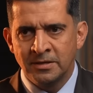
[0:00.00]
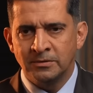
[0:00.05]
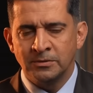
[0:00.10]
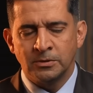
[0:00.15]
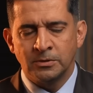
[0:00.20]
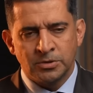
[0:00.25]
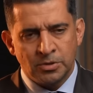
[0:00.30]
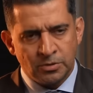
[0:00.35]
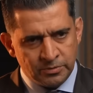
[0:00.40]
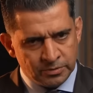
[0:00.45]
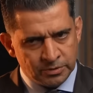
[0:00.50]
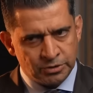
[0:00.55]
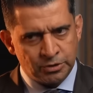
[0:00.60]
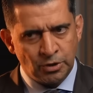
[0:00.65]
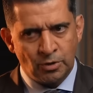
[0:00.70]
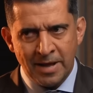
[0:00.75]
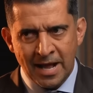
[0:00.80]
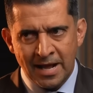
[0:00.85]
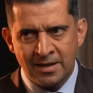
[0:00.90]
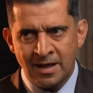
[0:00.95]
And would
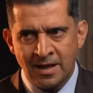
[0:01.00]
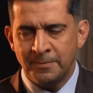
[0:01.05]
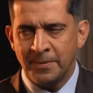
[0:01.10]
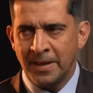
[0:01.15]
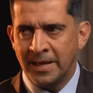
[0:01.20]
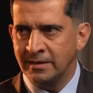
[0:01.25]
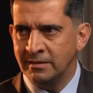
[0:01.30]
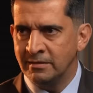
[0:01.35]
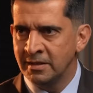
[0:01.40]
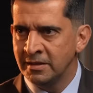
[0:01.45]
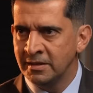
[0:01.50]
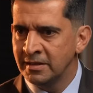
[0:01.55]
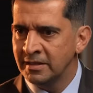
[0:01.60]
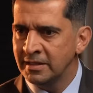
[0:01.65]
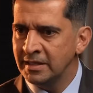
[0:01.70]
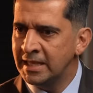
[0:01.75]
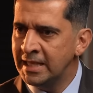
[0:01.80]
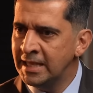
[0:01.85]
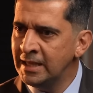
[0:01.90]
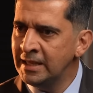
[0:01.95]
show back up. And
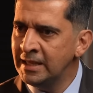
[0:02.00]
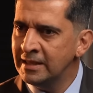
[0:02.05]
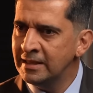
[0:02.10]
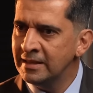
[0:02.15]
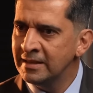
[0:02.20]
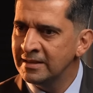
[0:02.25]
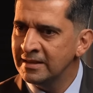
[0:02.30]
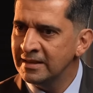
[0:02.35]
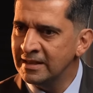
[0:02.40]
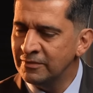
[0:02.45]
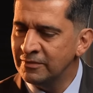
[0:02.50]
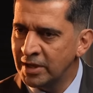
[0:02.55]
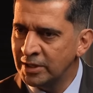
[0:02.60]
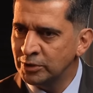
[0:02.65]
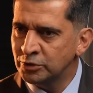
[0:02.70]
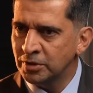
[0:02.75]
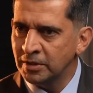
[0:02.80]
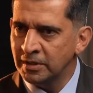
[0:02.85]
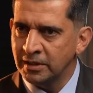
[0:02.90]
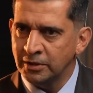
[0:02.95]
he
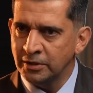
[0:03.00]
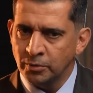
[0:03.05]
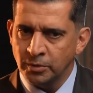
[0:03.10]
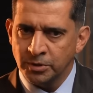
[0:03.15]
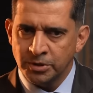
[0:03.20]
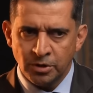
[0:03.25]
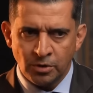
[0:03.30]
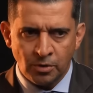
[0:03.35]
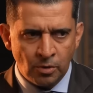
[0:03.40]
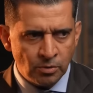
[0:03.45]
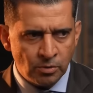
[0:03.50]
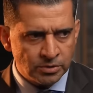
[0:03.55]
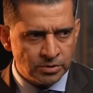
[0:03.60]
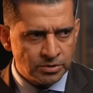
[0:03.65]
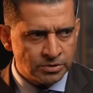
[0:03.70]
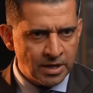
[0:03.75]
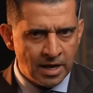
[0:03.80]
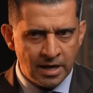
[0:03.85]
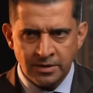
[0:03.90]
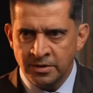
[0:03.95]
eventually, you would hear, oh,
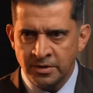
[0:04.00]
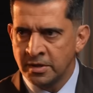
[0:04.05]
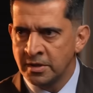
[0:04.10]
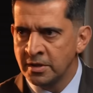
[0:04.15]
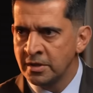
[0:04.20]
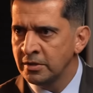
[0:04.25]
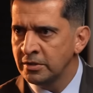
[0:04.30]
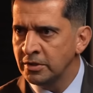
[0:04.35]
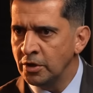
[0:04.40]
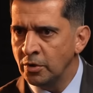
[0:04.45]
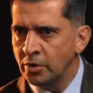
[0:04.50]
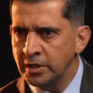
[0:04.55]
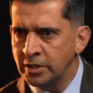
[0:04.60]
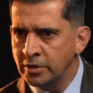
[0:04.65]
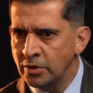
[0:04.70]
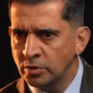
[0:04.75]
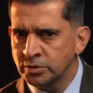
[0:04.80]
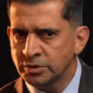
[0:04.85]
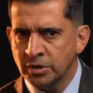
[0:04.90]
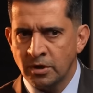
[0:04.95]
this guy, you know, he
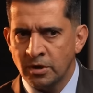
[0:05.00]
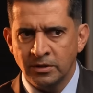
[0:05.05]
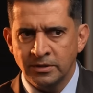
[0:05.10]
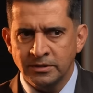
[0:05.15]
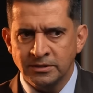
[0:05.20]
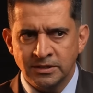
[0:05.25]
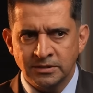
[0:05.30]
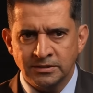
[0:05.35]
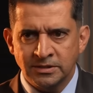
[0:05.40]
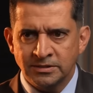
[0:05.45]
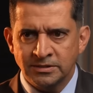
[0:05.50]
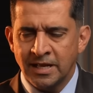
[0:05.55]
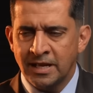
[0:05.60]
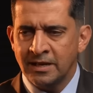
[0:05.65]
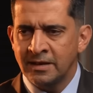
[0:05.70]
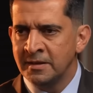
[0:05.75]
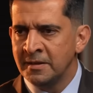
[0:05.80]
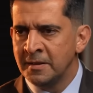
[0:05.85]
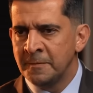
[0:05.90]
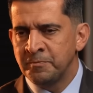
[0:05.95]
knows it all. He's this, he's
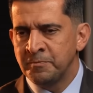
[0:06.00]
that.